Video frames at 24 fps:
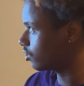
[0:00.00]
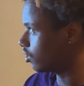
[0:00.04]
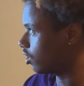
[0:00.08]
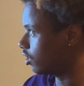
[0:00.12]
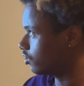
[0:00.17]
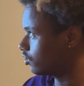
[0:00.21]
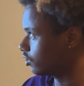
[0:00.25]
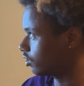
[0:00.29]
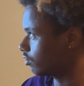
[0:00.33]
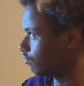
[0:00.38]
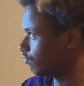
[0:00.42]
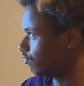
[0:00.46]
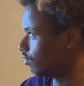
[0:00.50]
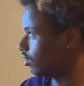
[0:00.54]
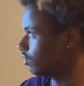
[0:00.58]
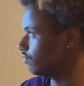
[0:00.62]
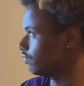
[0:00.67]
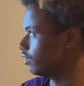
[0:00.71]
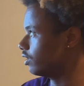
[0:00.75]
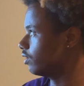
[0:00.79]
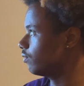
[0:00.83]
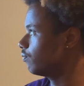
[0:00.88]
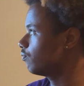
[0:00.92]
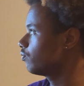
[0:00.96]
logic in front of
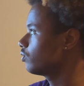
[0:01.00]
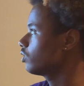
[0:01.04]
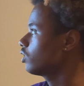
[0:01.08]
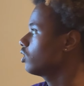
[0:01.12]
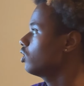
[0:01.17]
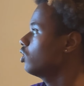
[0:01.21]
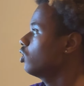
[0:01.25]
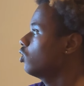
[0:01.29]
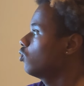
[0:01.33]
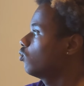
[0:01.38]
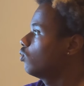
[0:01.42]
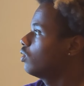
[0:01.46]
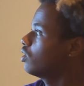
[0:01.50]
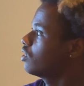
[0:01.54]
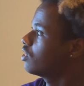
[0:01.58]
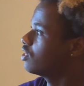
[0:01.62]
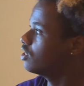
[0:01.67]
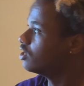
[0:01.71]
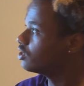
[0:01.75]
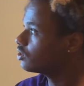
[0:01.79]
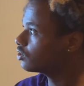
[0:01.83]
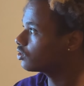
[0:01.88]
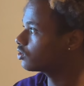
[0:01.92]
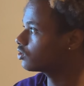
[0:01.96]
it. What
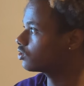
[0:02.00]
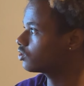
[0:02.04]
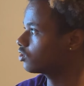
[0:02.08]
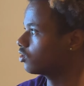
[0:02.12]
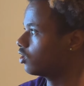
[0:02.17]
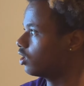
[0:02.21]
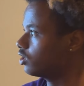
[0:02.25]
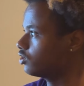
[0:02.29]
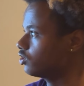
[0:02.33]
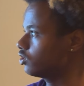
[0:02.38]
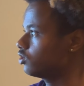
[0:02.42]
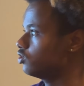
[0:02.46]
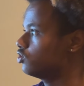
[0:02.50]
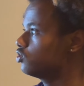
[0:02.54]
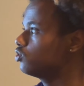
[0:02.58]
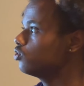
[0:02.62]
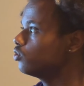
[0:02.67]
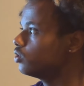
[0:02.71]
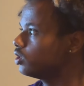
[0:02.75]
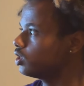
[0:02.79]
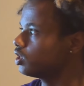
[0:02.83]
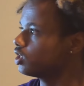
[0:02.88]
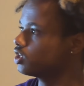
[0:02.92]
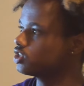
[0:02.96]
this logic is
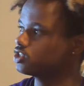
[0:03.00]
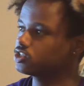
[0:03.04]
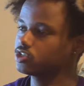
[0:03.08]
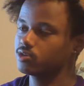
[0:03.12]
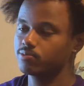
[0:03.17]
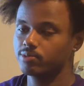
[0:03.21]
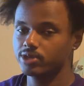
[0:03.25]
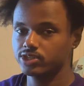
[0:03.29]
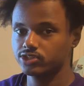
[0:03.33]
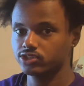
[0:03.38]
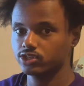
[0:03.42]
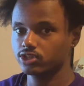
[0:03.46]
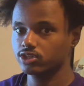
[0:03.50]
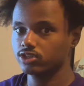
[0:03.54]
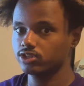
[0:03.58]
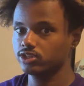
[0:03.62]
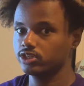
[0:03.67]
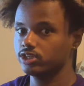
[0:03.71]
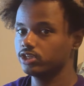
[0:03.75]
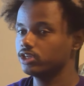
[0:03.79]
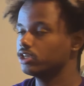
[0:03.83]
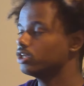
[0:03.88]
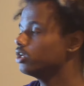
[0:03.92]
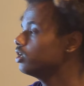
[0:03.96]
doing is to
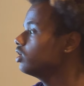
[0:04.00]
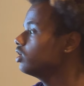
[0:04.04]
basically